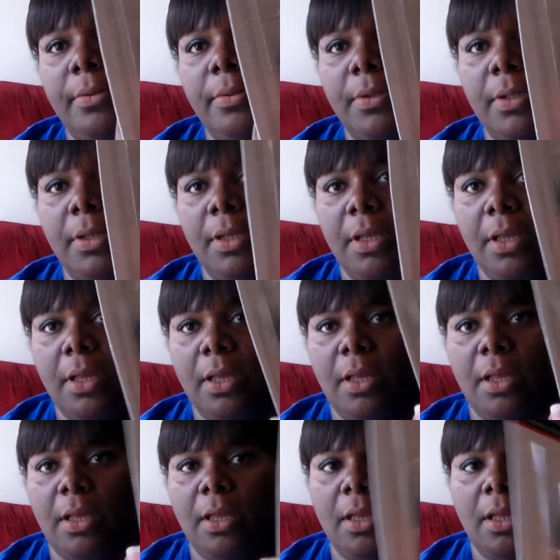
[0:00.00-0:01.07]

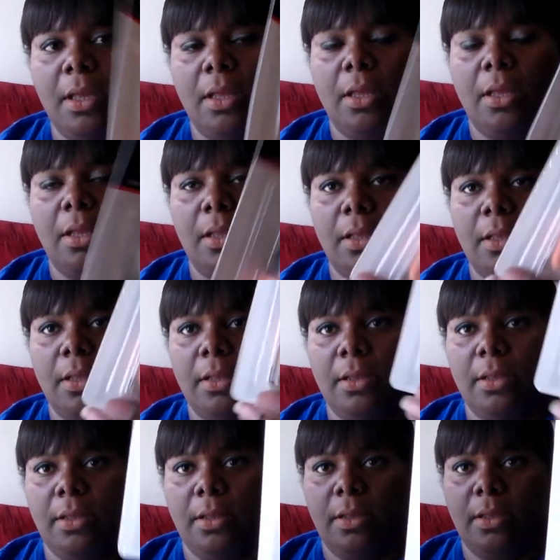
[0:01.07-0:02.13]

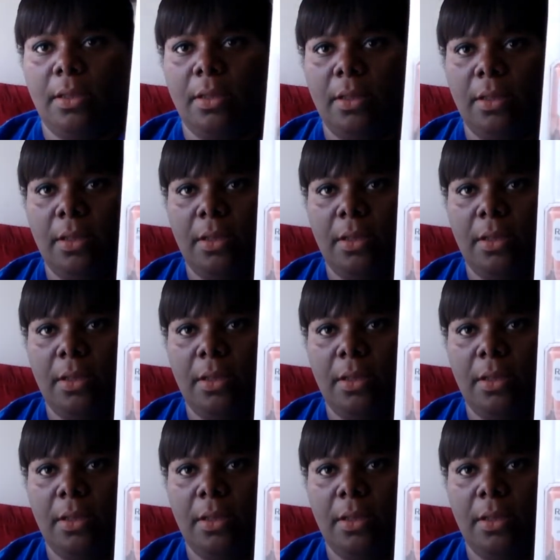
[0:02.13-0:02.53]
Nothing is said.